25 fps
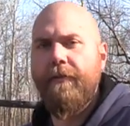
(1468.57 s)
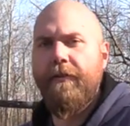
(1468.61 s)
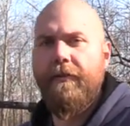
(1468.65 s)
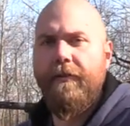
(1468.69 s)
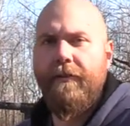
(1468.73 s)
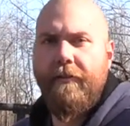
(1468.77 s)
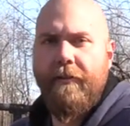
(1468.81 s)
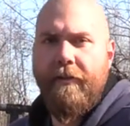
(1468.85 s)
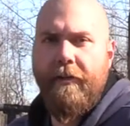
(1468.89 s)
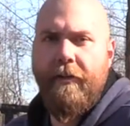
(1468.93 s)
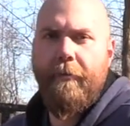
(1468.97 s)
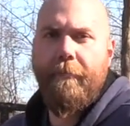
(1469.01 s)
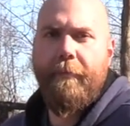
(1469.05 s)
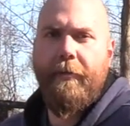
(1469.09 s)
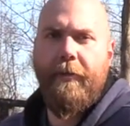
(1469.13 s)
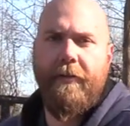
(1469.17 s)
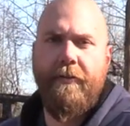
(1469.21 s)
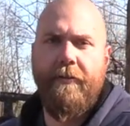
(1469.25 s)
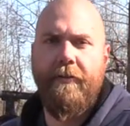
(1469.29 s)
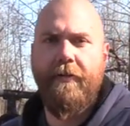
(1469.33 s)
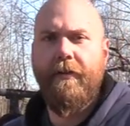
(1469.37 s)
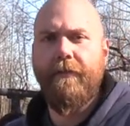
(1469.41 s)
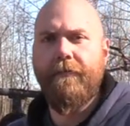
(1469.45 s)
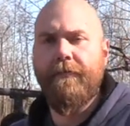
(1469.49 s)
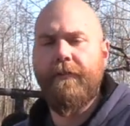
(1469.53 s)
here on the
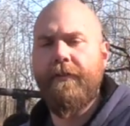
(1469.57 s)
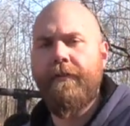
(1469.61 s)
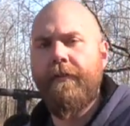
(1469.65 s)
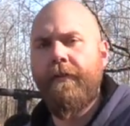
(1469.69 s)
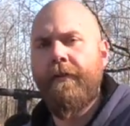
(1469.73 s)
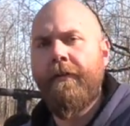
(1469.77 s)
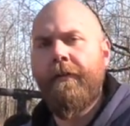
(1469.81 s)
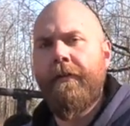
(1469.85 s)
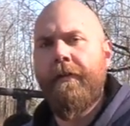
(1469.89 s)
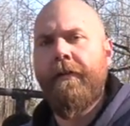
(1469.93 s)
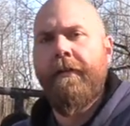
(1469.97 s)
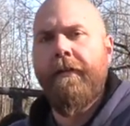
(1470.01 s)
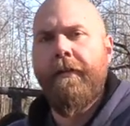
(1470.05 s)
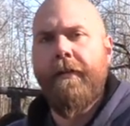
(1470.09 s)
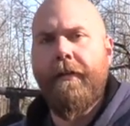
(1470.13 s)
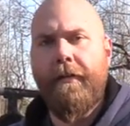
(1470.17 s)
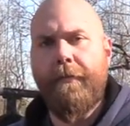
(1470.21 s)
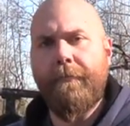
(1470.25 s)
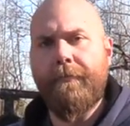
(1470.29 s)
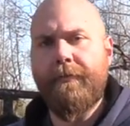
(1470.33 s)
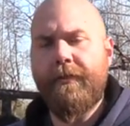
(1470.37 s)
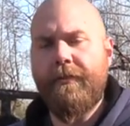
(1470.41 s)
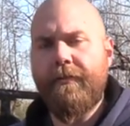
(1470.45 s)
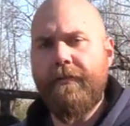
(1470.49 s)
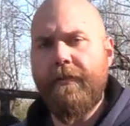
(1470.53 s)
compound often.
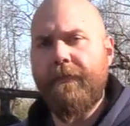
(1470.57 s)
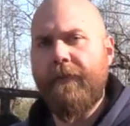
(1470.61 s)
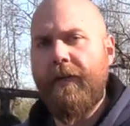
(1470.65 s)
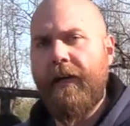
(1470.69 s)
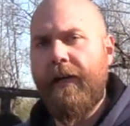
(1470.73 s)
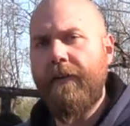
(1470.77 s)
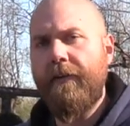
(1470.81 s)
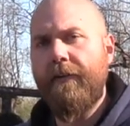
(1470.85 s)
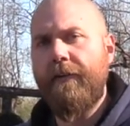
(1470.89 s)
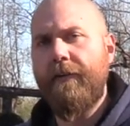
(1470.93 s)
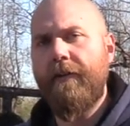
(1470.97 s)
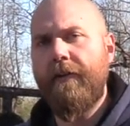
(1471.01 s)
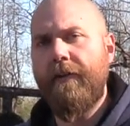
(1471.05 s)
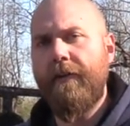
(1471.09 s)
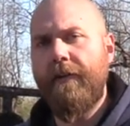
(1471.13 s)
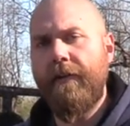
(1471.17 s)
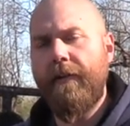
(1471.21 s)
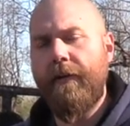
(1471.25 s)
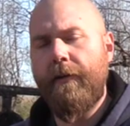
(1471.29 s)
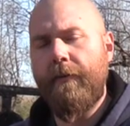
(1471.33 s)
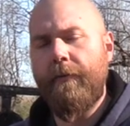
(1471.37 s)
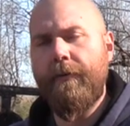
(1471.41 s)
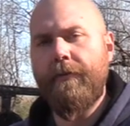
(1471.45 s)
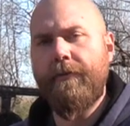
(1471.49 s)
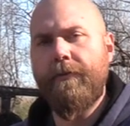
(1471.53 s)
Uh, since I've got you here,
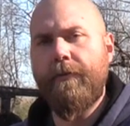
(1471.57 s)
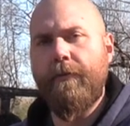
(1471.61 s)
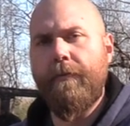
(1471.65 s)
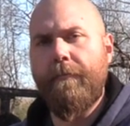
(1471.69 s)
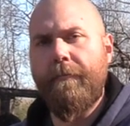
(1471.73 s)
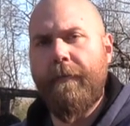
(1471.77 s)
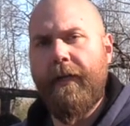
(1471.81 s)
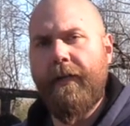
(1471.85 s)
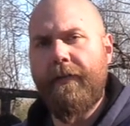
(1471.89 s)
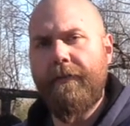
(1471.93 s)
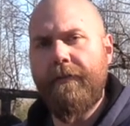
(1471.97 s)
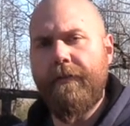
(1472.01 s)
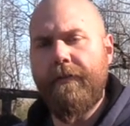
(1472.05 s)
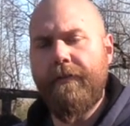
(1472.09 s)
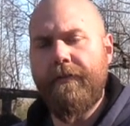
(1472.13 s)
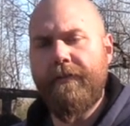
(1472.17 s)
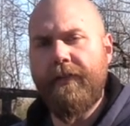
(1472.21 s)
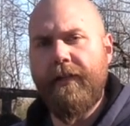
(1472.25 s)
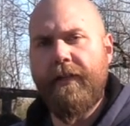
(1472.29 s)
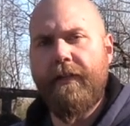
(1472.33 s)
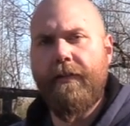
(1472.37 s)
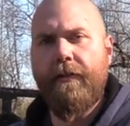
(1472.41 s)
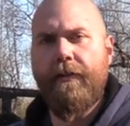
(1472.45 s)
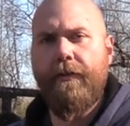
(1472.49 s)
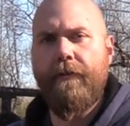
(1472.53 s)
I want to remind you to
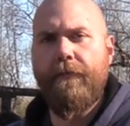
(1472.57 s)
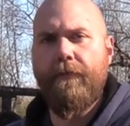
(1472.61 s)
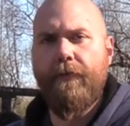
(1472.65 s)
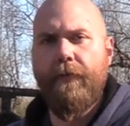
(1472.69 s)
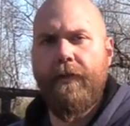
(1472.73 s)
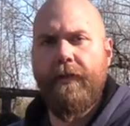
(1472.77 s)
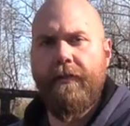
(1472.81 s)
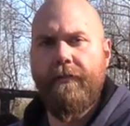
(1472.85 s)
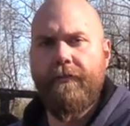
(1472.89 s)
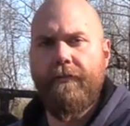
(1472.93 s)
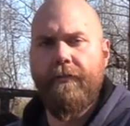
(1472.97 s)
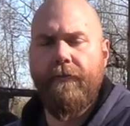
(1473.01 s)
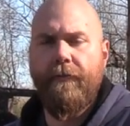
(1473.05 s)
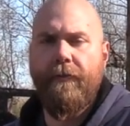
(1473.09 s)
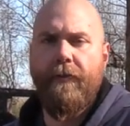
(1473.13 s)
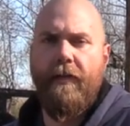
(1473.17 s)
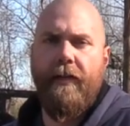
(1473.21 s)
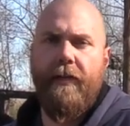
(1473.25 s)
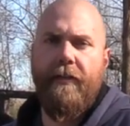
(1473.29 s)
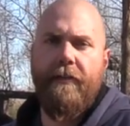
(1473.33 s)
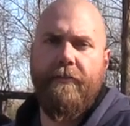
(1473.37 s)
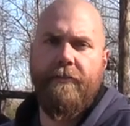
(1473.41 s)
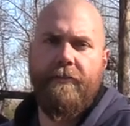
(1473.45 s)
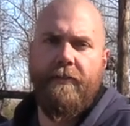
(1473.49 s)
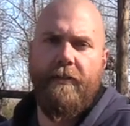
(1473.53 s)
check out our friends over at
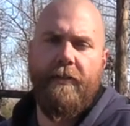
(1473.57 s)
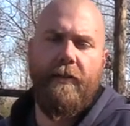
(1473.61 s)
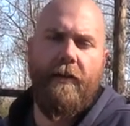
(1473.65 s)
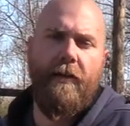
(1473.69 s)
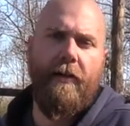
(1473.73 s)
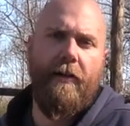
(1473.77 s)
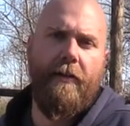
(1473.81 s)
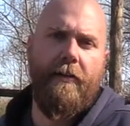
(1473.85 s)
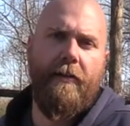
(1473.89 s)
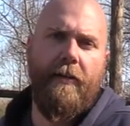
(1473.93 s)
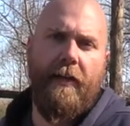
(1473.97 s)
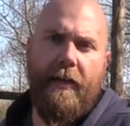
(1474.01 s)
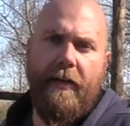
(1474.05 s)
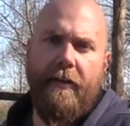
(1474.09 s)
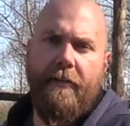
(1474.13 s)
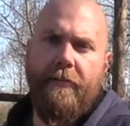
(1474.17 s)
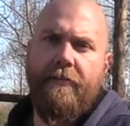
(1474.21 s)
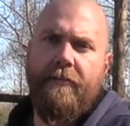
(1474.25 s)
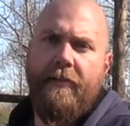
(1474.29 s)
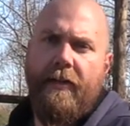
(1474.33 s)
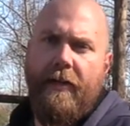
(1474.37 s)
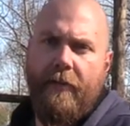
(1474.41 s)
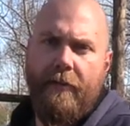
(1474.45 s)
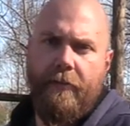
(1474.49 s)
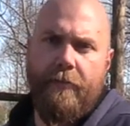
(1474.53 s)
SDI
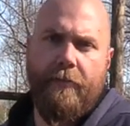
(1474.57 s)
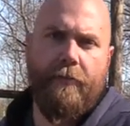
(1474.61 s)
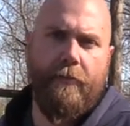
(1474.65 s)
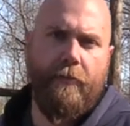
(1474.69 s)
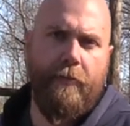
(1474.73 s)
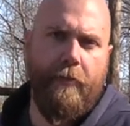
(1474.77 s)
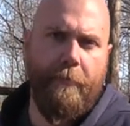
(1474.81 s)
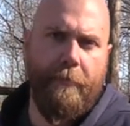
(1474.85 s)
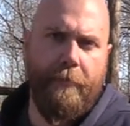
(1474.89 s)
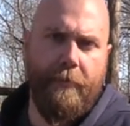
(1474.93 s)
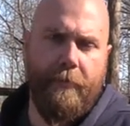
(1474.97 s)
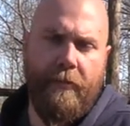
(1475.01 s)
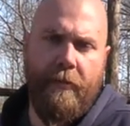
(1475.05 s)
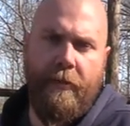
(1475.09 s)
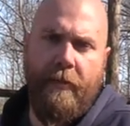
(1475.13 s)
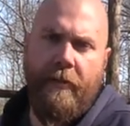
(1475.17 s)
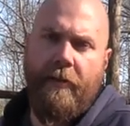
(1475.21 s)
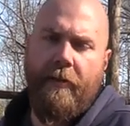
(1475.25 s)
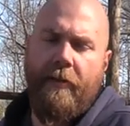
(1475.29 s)
and Talon Grips.